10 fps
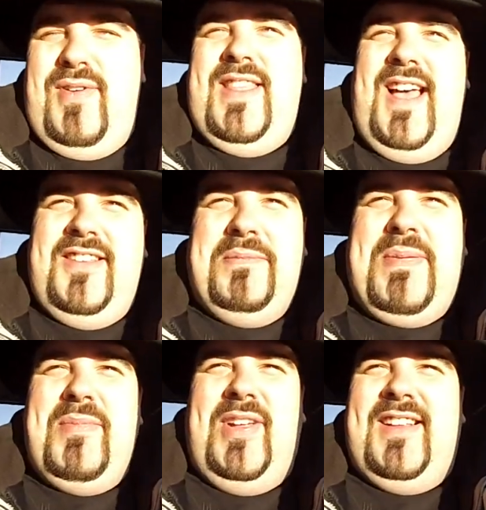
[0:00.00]
3,000
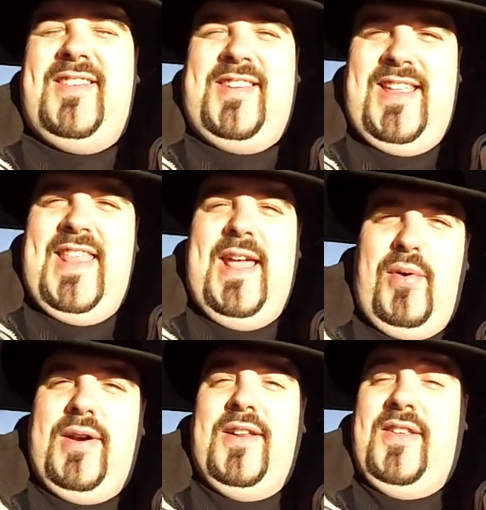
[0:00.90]
people get to say that they
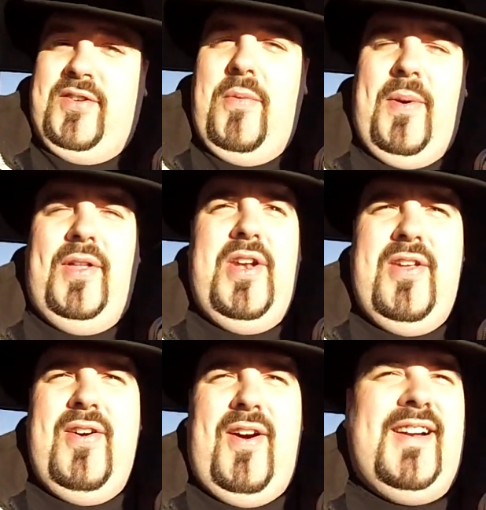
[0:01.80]
worked in the Super Bowl in New
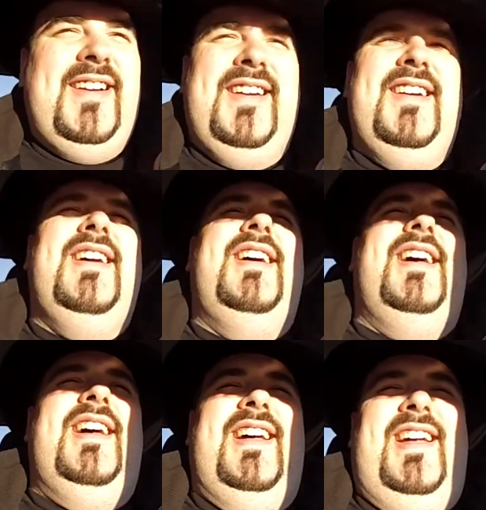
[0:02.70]
York.
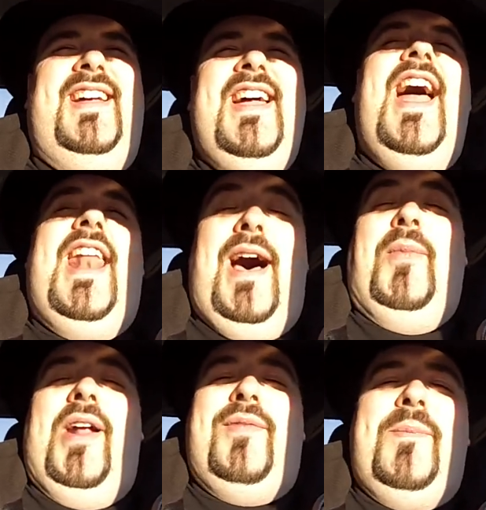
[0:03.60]
And I'm
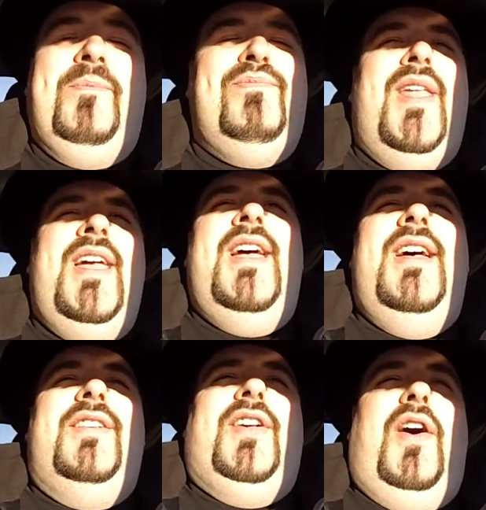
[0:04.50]
one of
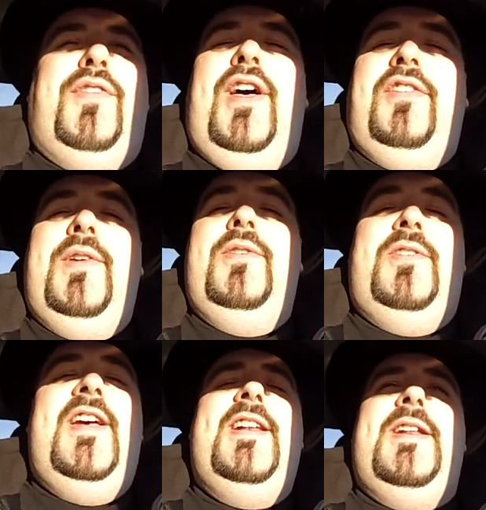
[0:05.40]
them. So, for those of you who
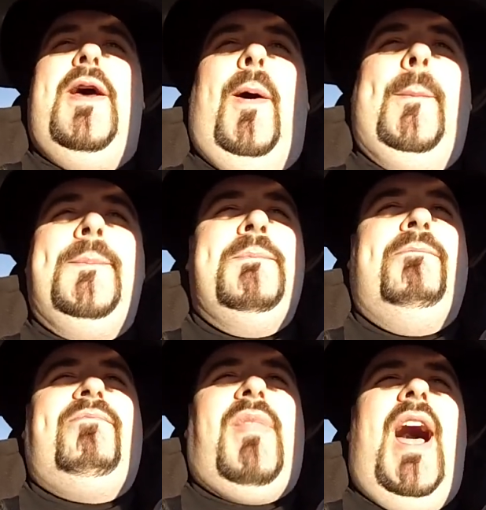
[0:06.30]
didn't know,
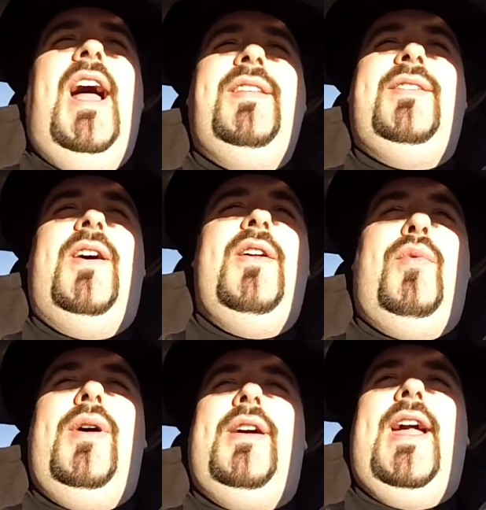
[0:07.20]
I started
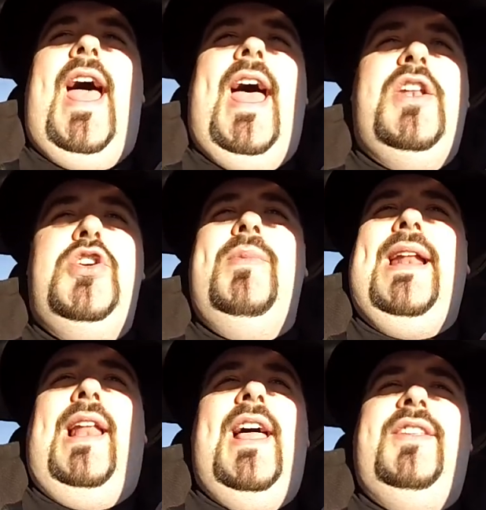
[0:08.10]
work at New
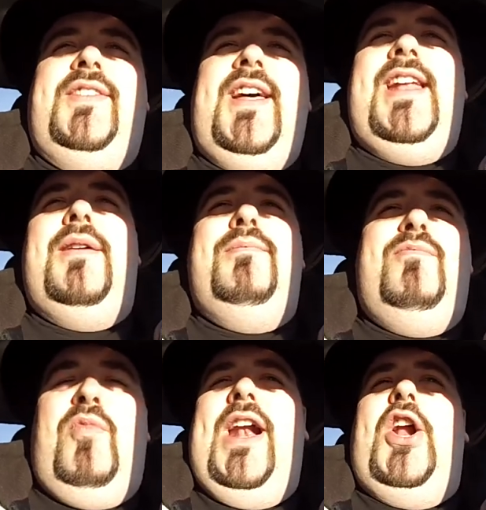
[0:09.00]
Meadowlands
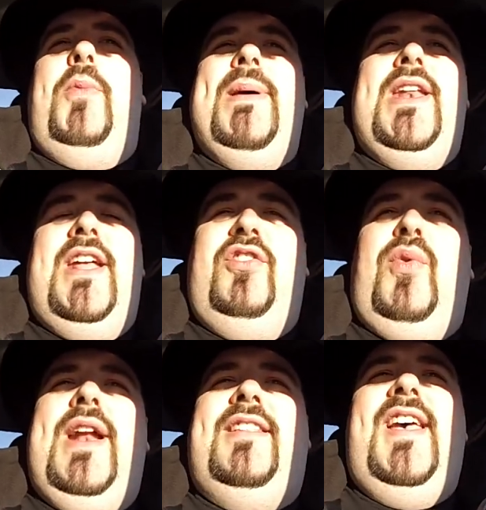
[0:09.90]
Stadium when it opened in
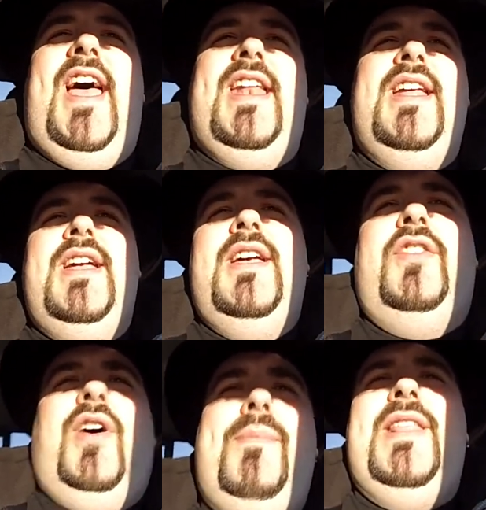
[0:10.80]
2010.
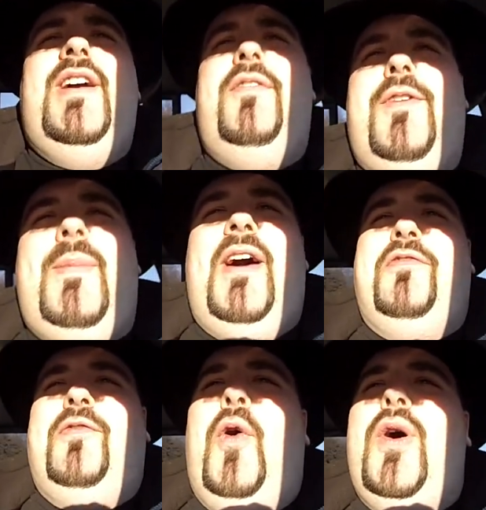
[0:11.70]
So I've been there for about
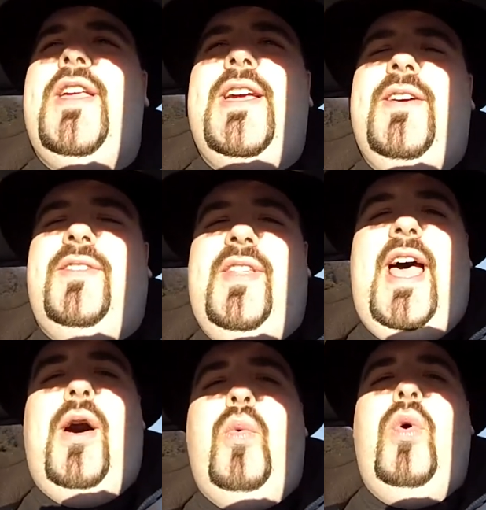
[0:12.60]
4 years
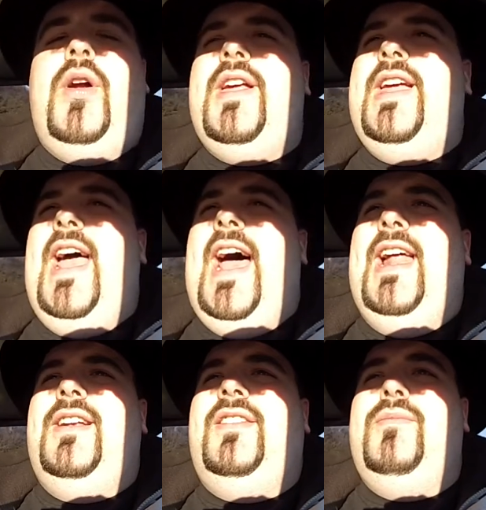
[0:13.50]
now, working
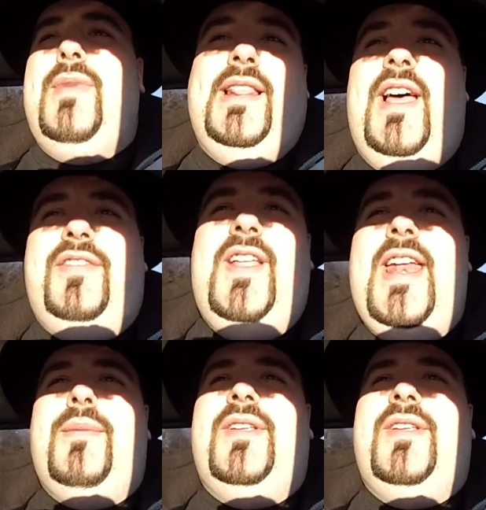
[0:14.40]
at MetLife Stadium,